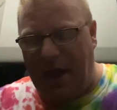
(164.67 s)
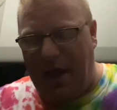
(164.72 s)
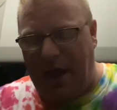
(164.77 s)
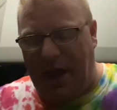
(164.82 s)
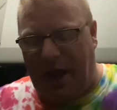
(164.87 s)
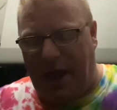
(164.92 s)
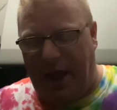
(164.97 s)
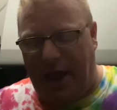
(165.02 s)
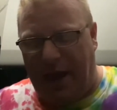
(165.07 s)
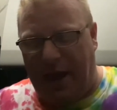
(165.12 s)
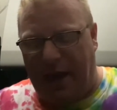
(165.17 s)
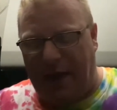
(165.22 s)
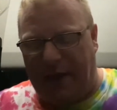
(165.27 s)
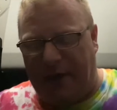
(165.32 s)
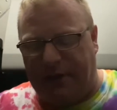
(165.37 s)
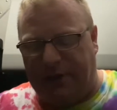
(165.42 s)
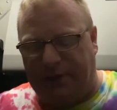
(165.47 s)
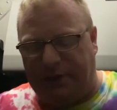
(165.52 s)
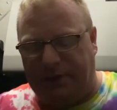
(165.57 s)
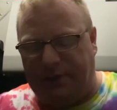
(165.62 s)

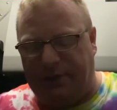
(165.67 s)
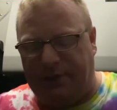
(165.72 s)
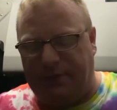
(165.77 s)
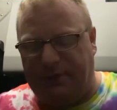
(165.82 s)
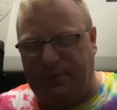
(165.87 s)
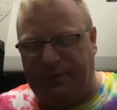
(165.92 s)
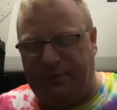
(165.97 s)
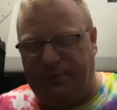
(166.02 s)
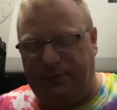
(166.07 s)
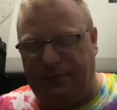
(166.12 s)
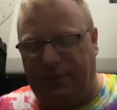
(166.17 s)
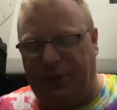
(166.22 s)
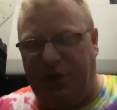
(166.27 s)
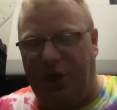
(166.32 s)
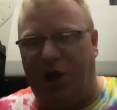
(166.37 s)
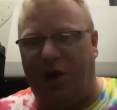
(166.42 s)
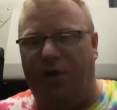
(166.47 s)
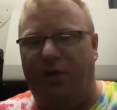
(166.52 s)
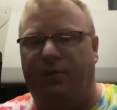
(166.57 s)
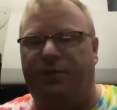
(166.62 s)
And you
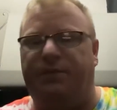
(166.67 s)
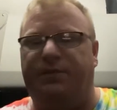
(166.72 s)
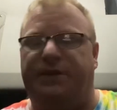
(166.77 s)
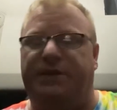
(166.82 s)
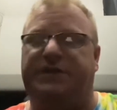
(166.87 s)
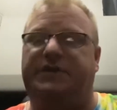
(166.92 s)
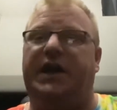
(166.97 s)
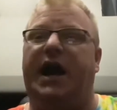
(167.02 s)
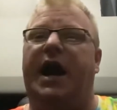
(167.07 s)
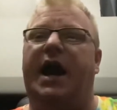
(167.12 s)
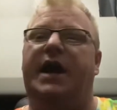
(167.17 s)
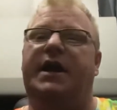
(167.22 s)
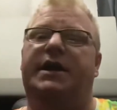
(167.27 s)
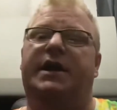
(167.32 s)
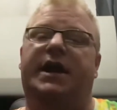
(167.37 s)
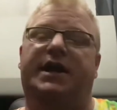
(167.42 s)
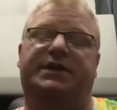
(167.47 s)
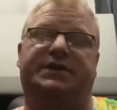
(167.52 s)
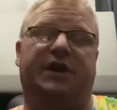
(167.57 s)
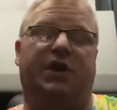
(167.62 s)
know, this guy
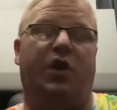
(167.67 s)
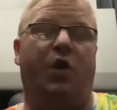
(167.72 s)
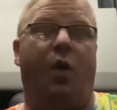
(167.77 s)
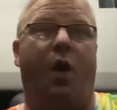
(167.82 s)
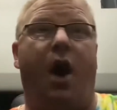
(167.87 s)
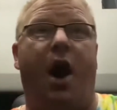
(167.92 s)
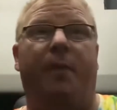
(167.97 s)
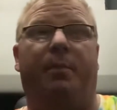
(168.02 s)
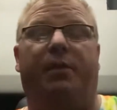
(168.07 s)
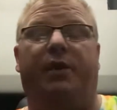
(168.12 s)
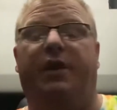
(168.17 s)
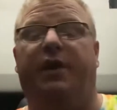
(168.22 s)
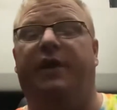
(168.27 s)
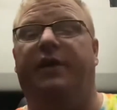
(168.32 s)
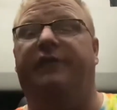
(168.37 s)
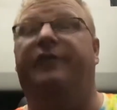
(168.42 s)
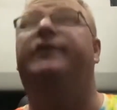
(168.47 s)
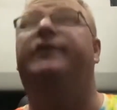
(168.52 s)
isn't cooperative.